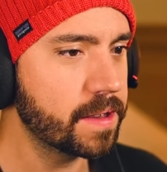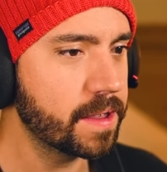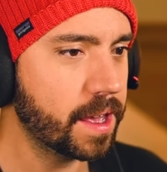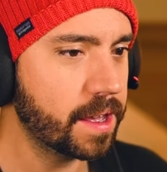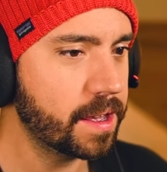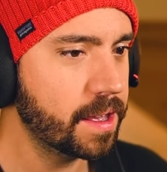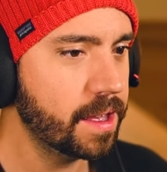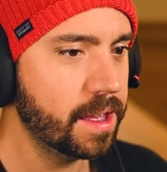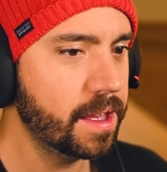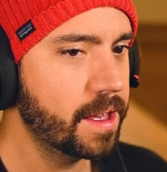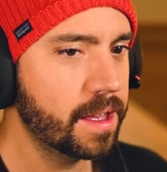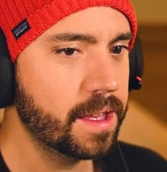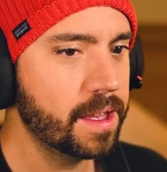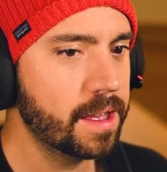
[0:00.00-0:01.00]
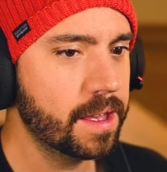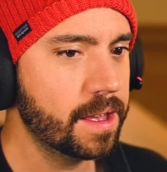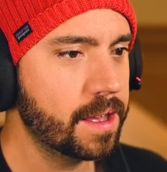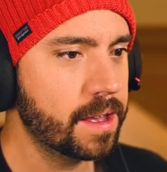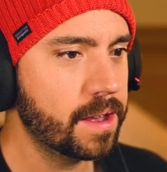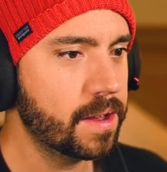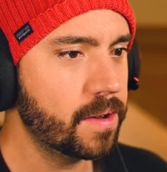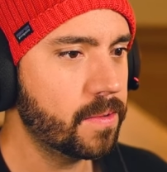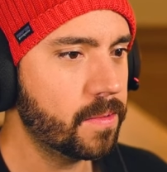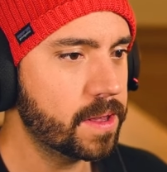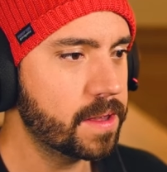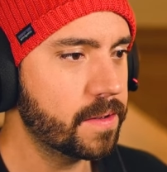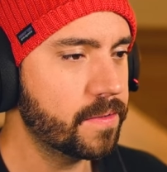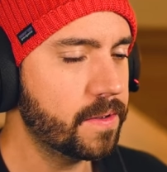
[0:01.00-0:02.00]
Like,
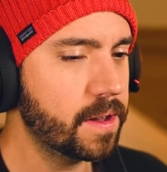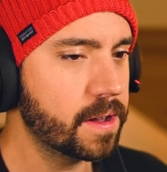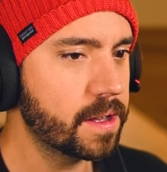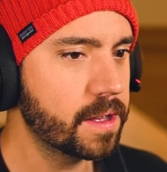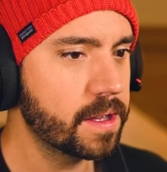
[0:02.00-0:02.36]
what the fuck?